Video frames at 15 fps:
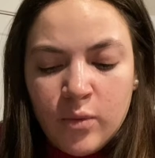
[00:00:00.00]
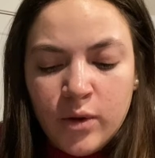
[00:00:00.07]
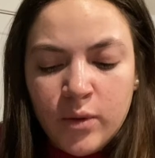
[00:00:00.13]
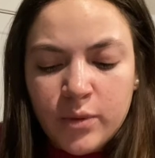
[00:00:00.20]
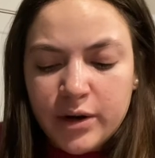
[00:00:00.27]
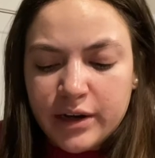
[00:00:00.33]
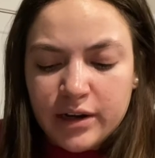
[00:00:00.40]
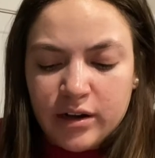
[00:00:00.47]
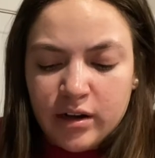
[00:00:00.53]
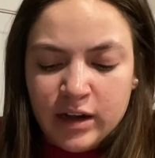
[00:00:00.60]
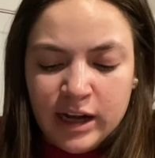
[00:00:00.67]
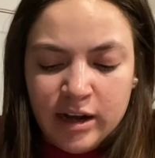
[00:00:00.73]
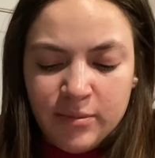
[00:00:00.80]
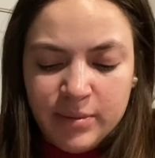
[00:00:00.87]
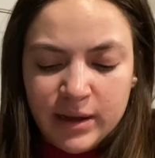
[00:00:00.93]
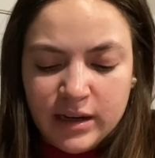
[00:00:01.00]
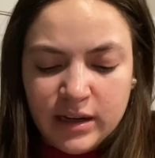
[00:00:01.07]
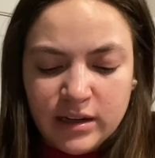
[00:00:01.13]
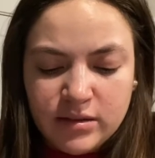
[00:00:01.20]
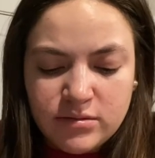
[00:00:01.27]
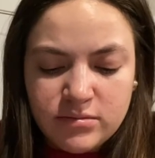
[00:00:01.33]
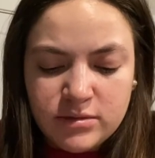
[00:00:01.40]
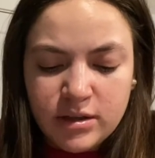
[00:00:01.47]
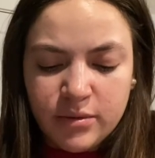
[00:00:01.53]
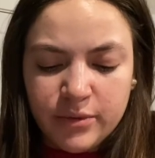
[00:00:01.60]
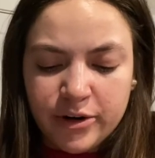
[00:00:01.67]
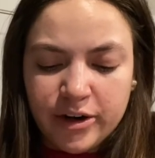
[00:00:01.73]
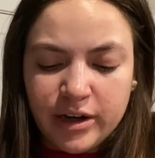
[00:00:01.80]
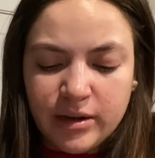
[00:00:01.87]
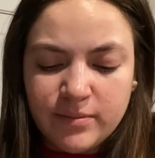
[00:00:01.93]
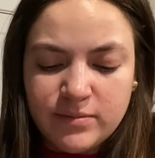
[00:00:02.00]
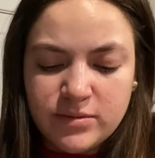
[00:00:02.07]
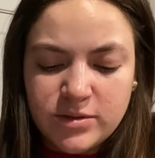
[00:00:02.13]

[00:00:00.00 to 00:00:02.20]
We'll work it all out, Benny. Don't worry,